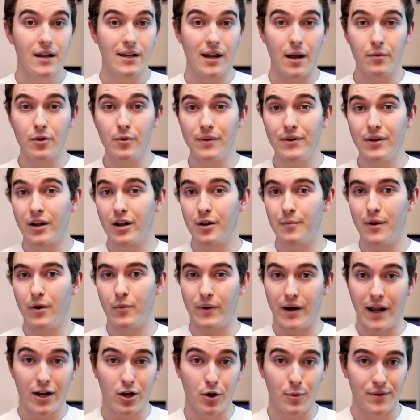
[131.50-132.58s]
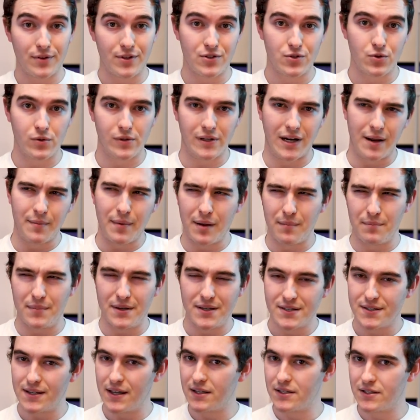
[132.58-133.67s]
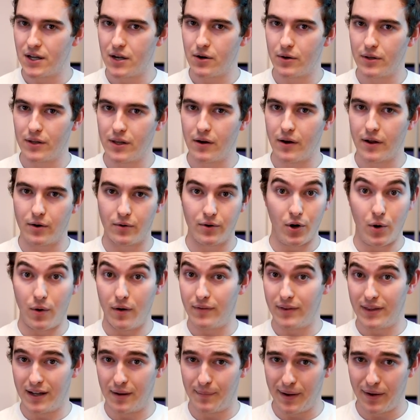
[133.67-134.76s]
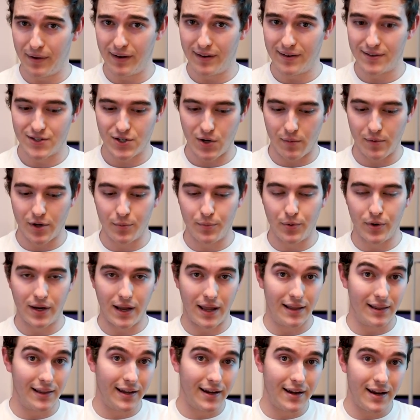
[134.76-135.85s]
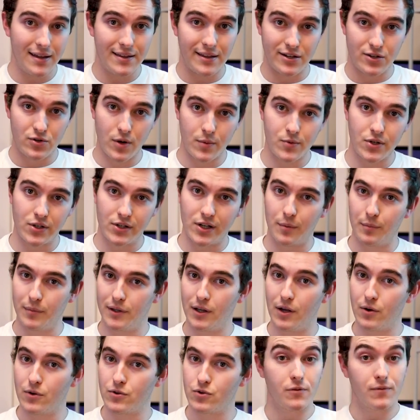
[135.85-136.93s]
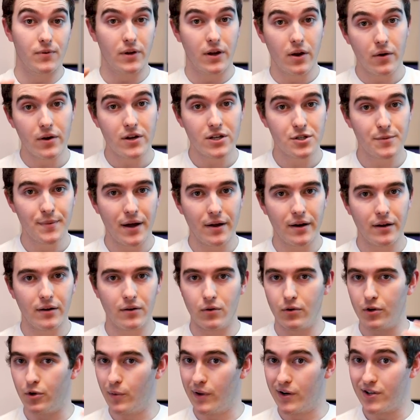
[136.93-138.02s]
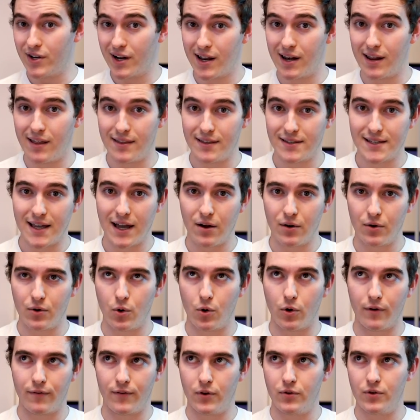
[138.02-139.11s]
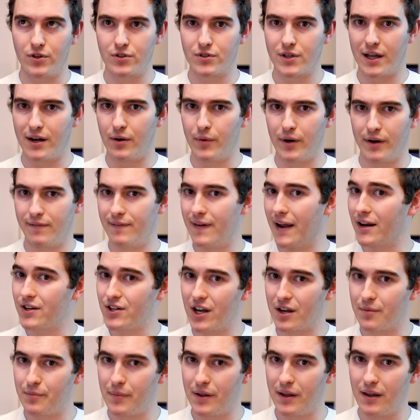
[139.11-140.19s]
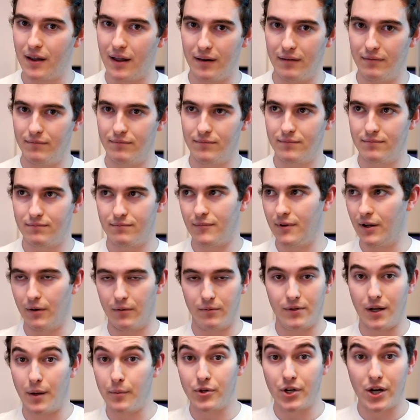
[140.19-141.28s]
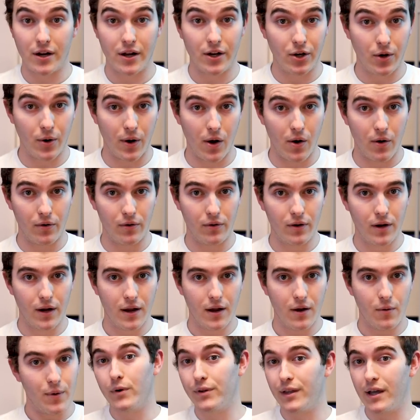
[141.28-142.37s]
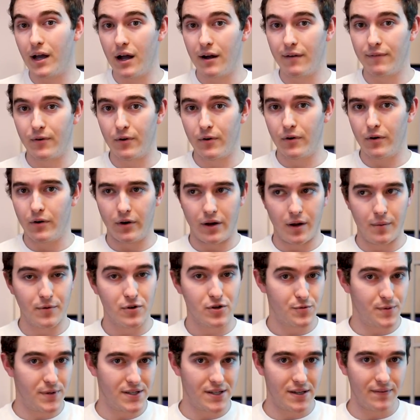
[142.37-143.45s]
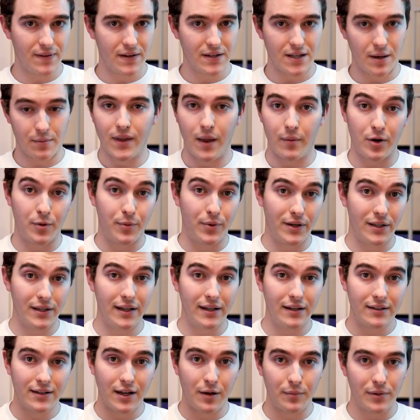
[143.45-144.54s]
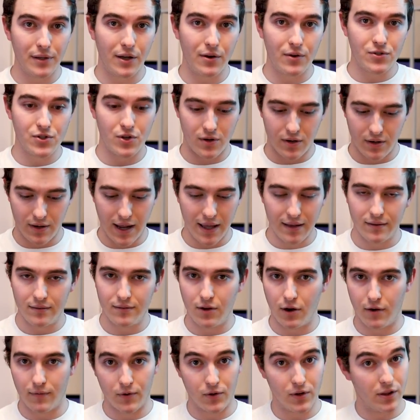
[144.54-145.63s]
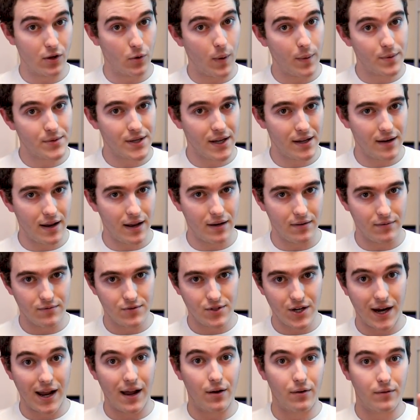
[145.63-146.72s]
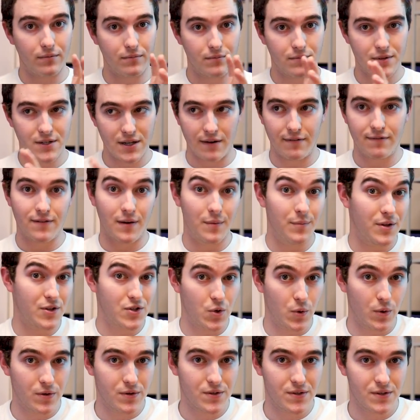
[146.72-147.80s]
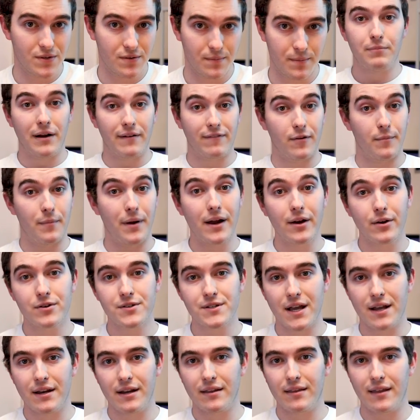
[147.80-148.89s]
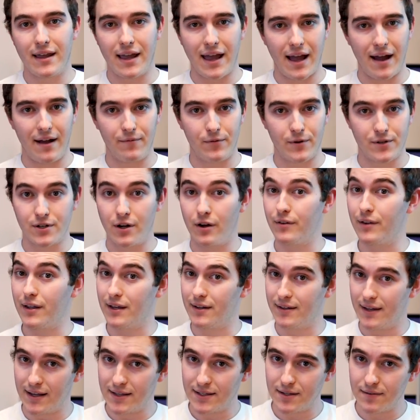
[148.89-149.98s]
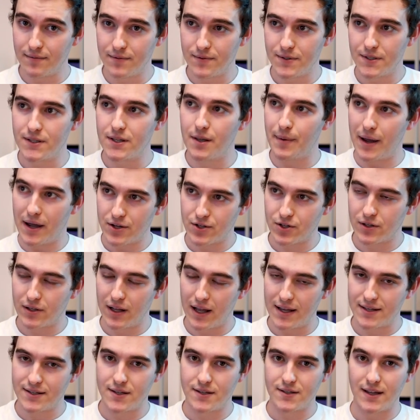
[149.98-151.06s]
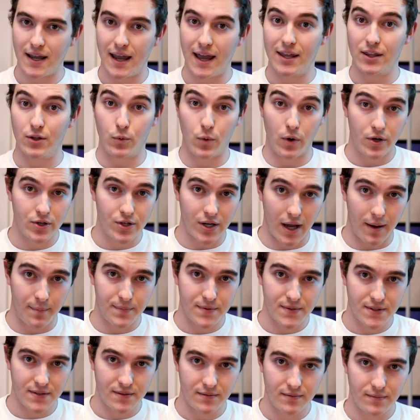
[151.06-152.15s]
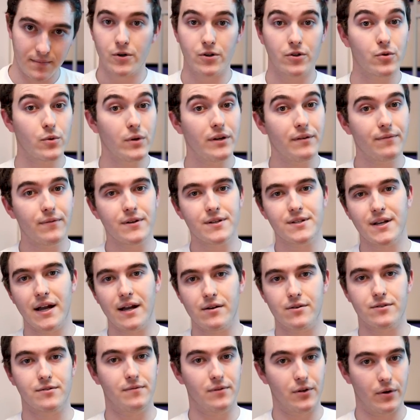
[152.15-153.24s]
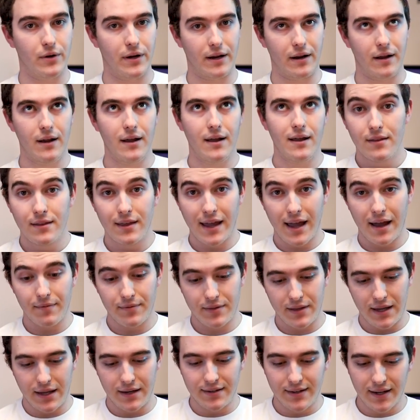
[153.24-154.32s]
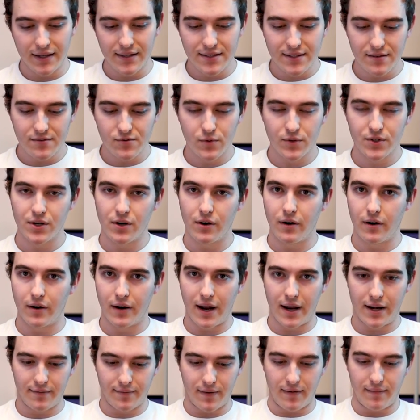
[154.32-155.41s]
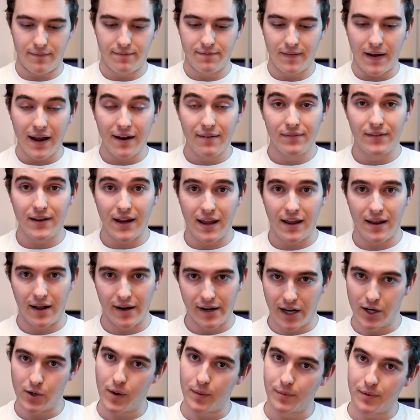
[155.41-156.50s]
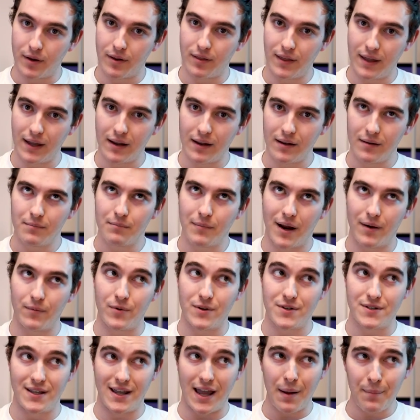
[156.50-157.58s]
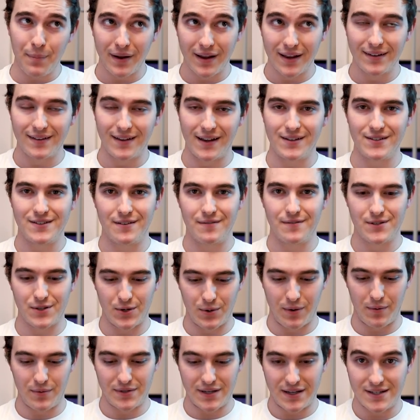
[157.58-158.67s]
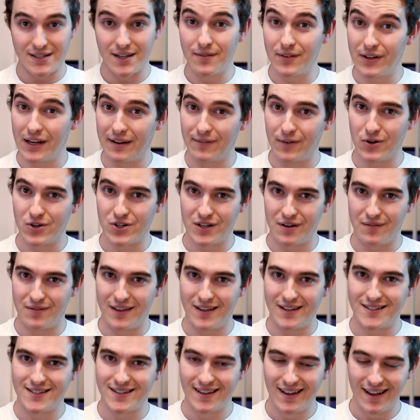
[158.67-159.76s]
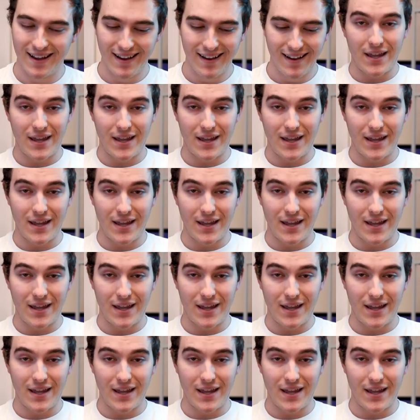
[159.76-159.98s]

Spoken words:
Now I'm gonna be talking about what I know about the school and I might miss things here and there. I don't know everything about it, so I'm gonna put a link in the description down below. So if you're curious about it, you wanna check any of this out, or if you just kinda wanna fact check me and, you know, double check on your own what they offer or get more specific, I'm gonna put a link down below so you can head over to their website and check out stuff from the source. But from my understanding, they have what's called the intensives, the master classes, and the workshops, which are three different styles of learning. They have the intensives, which are kind of a 5-day uninterrupted thing. Mine was the epic intensive, so it was a 7-day version of this.